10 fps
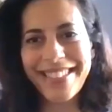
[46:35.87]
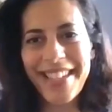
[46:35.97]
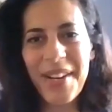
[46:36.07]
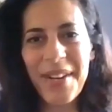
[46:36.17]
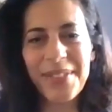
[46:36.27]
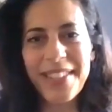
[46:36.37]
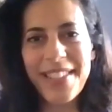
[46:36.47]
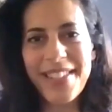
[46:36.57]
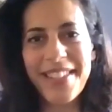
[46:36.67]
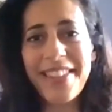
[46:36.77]
Oh,
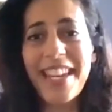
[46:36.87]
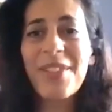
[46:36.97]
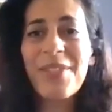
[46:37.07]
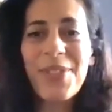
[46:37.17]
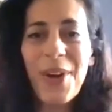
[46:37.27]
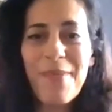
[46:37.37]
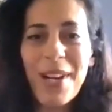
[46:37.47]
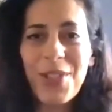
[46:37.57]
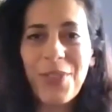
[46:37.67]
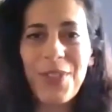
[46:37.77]
Lisa, thank you so
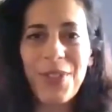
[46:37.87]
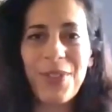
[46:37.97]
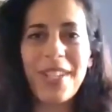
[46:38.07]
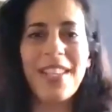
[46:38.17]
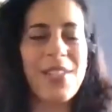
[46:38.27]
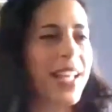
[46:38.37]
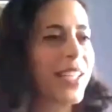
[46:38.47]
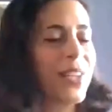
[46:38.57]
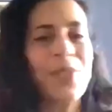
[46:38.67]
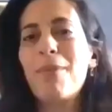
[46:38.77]
much for doing this.
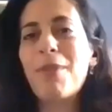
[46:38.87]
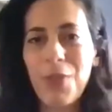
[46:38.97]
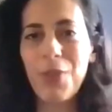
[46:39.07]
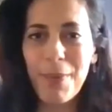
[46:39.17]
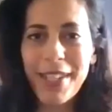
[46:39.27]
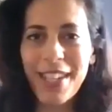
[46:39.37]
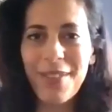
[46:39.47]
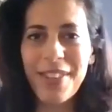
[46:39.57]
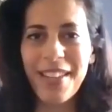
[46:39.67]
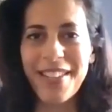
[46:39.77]
Thank you so much for speaking
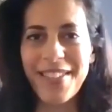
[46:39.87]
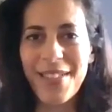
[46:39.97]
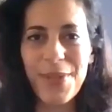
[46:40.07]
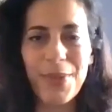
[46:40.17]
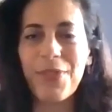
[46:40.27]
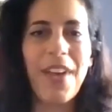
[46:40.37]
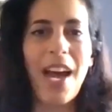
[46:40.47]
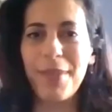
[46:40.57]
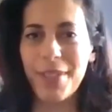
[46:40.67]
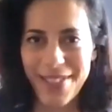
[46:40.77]
with us. This was
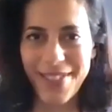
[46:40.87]
fabulous.